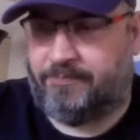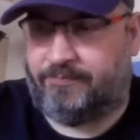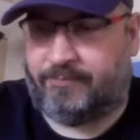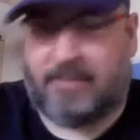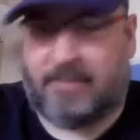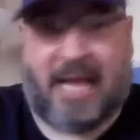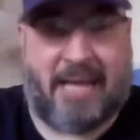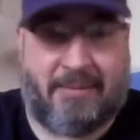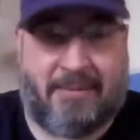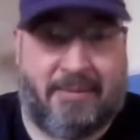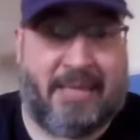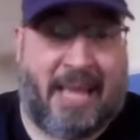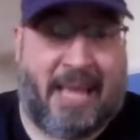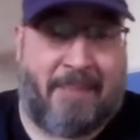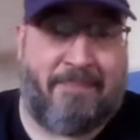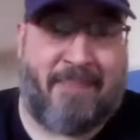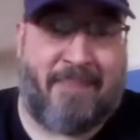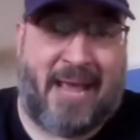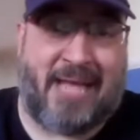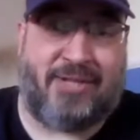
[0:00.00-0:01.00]

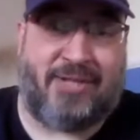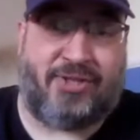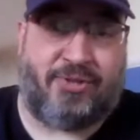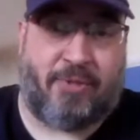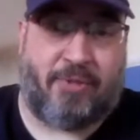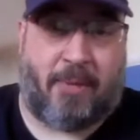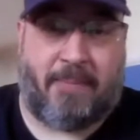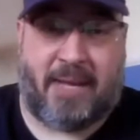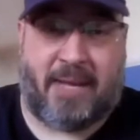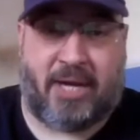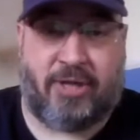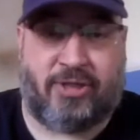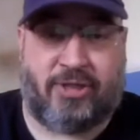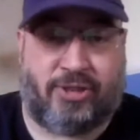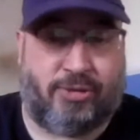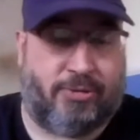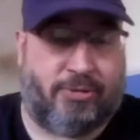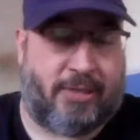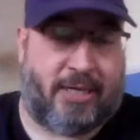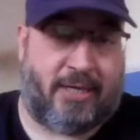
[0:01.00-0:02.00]
That makes you a better
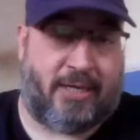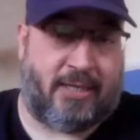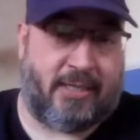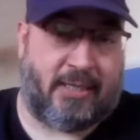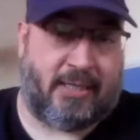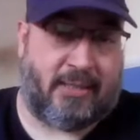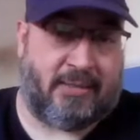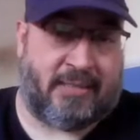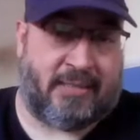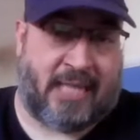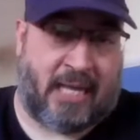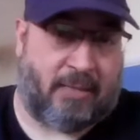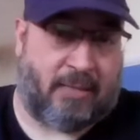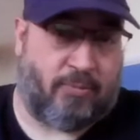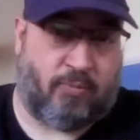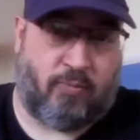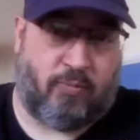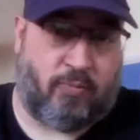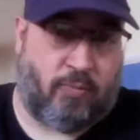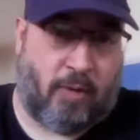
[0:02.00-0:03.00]
shooter than
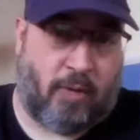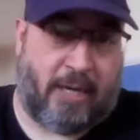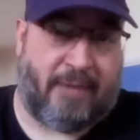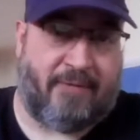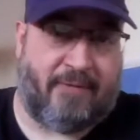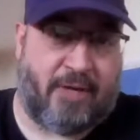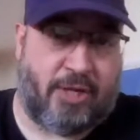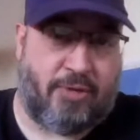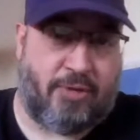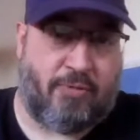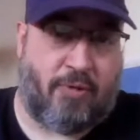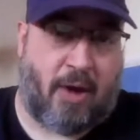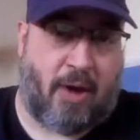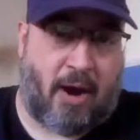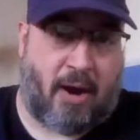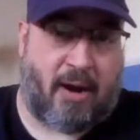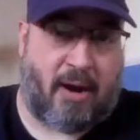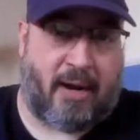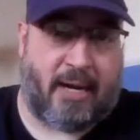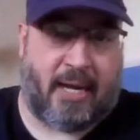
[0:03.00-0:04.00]
whatever you
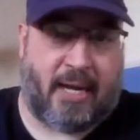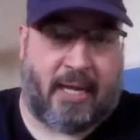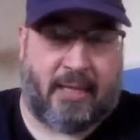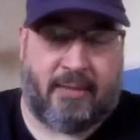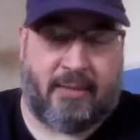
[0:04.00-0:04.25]
are